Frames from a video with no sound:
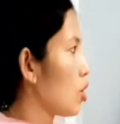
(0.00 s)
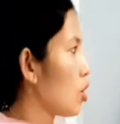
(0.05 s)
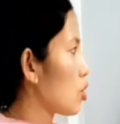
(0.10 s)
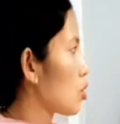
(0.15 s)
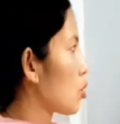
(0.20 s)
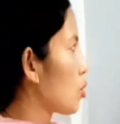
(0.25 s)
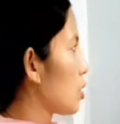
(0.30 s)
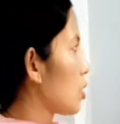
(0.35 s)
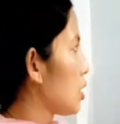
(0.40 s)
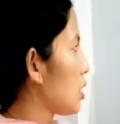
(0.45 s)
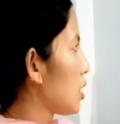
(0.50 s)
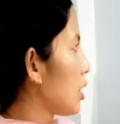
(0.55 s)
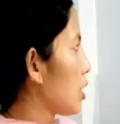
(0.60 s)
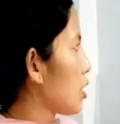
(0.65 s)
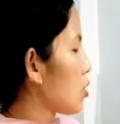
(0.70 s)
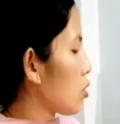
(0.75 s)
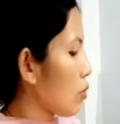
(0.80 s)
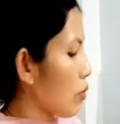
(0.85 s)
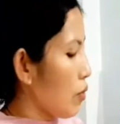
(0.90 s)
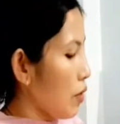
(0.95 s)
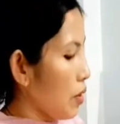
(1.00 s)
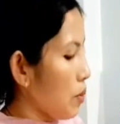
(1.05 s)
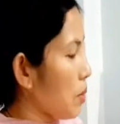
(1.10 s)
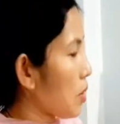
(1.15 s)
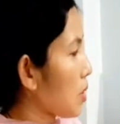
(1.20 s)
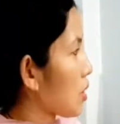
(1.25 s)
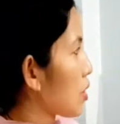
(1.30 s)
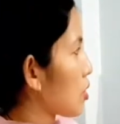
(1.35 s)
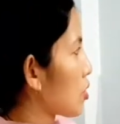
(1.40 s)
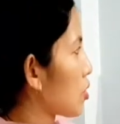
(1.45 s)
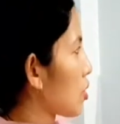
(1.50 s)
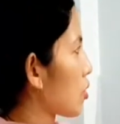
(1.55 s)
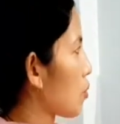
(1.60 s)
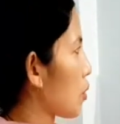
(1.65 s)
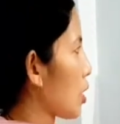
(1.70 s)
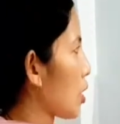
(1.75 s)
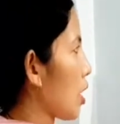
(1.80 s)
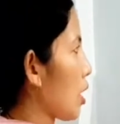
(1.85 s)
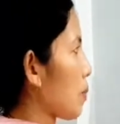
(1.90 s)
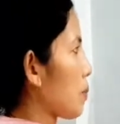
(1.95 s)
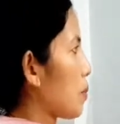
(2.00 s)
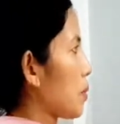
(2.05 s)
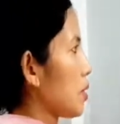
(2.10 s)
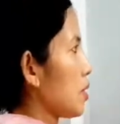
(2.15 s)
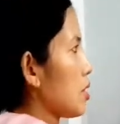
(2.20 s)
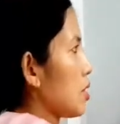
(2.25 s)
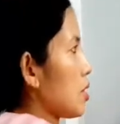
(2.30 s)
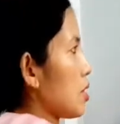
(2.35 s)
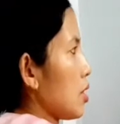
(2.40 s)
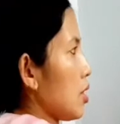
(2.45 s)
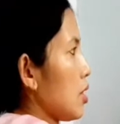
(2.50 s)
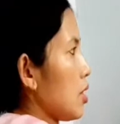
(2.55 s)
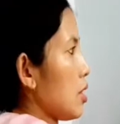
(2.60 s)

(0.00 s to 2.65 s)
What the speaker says: So in case of fragmentation, what happens